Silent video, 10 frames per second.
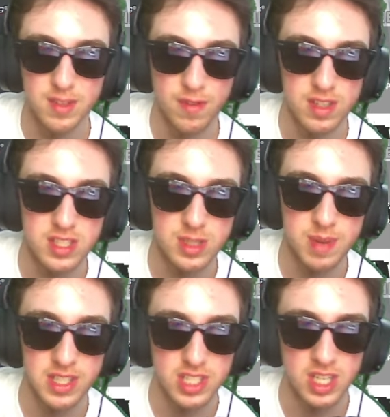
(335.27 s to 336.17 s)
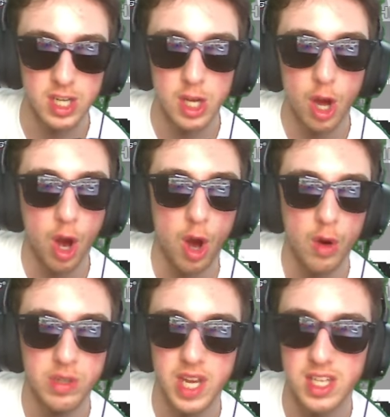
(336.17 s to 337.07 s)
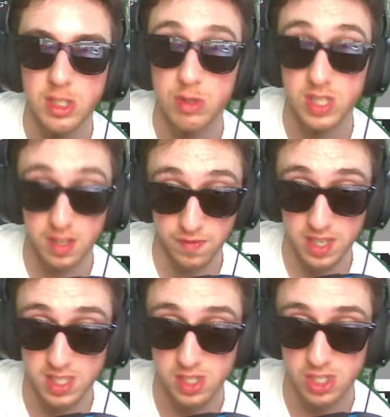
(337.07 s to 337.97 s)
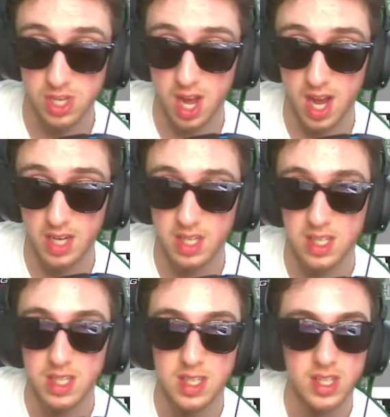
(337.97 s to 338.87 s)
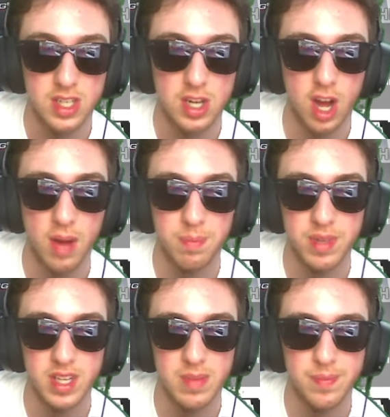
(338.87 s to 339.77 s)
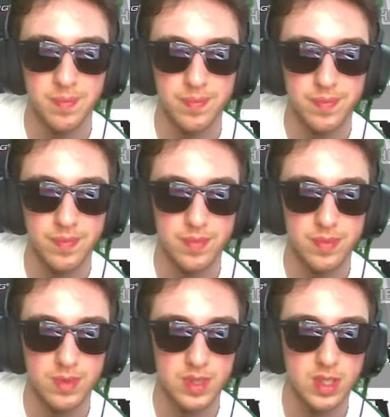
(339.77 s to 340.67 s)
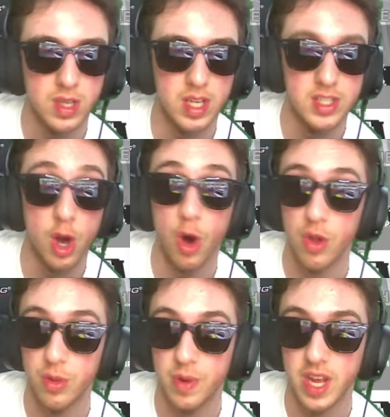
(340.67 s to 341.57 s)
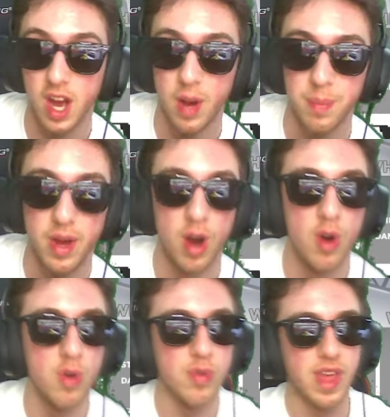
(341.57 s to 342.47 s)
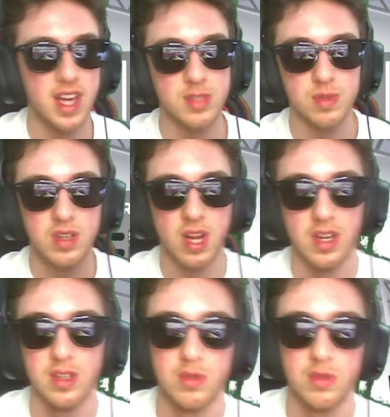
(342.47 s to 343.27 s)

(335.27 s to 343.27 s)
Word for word: Front suspension. Okay, so stiffness is stock. Comp limb is all the way up. Oh, that's what you gotta do.